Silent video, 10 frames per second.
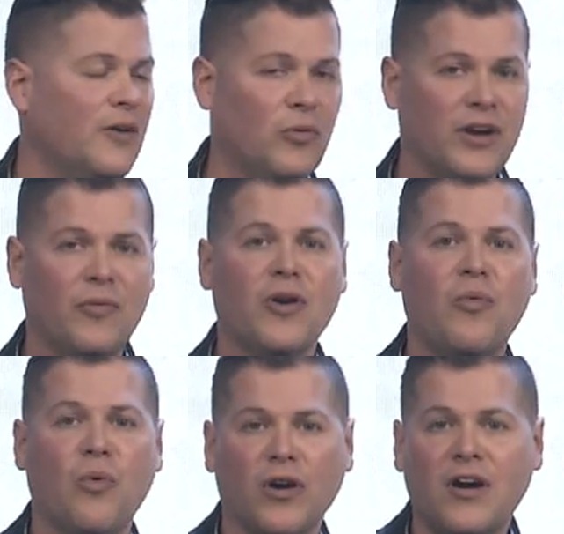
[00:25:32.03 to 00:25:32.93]
We're going to
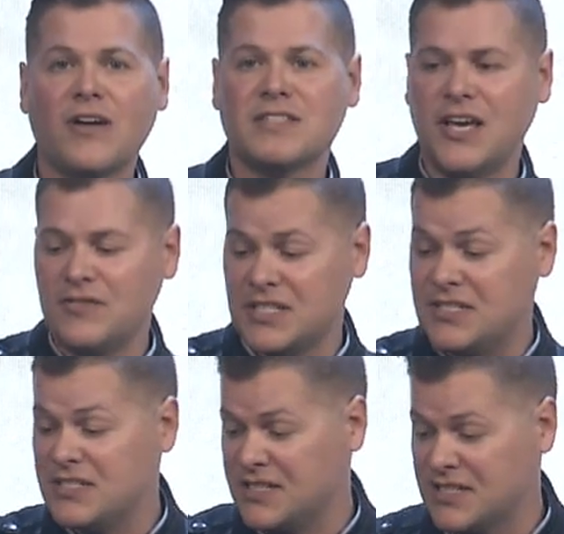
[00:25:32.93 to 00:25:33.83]
work ourselves
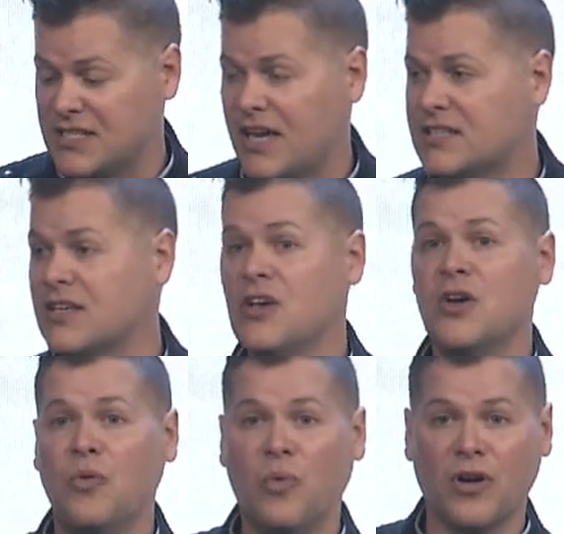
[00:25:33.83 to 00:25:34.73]
into success.
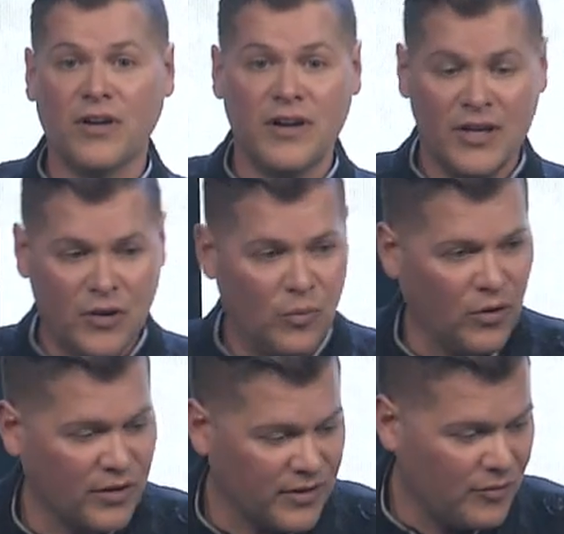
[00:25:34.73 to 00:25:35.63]
We're
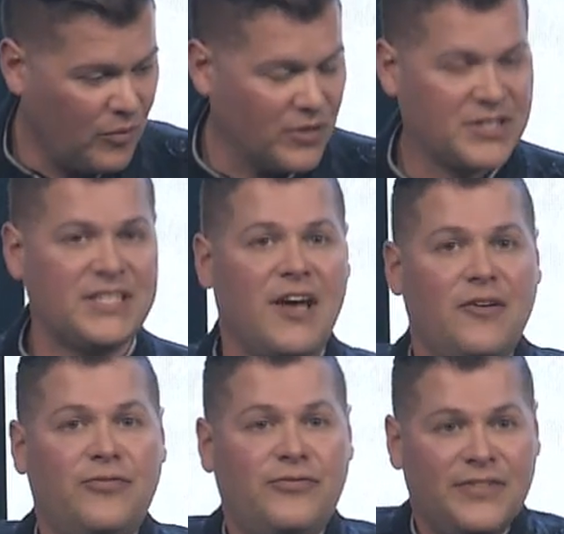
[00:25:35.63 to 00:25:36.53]

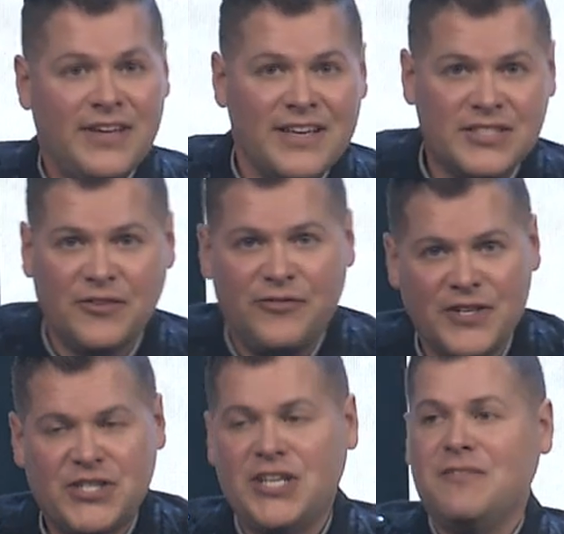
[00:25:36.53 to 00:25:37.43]

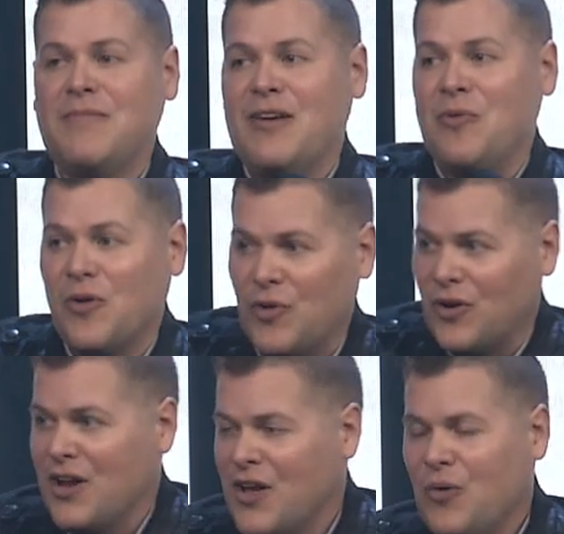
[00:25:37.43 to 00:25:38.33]
self-sufficient,
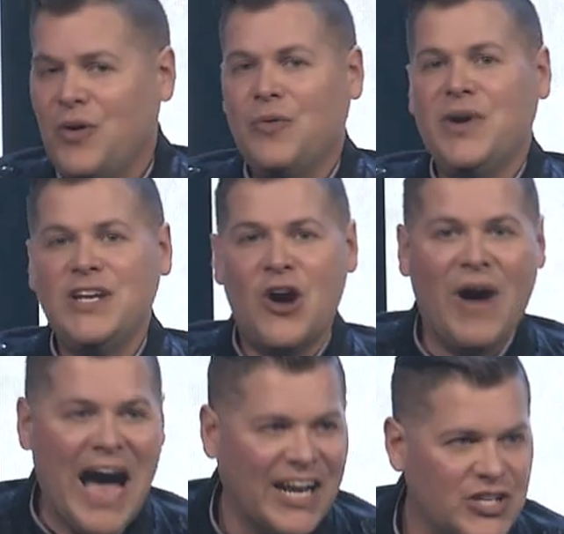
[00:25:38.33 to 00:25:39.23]
man. We know
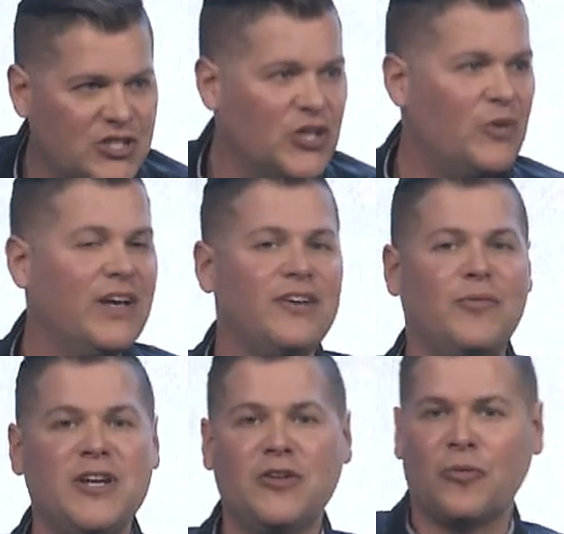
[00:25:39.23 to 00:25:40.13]
how to do it.
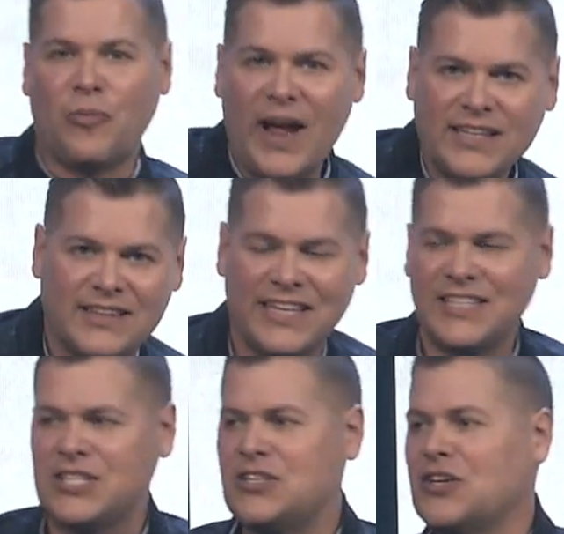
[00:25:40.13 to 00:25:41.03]
We know the right
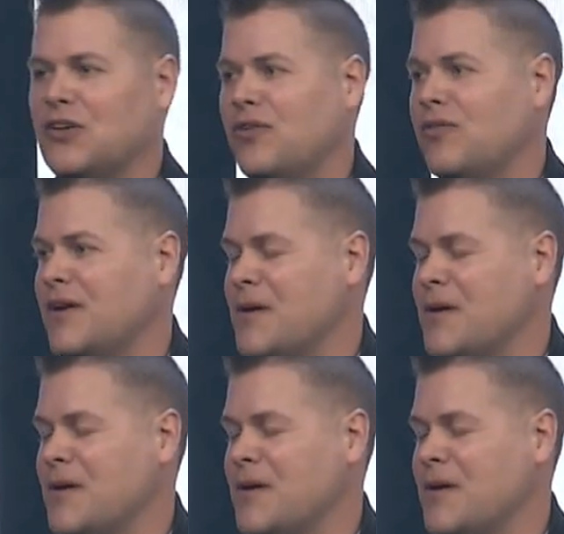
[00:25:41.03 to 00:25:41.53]
thing to do.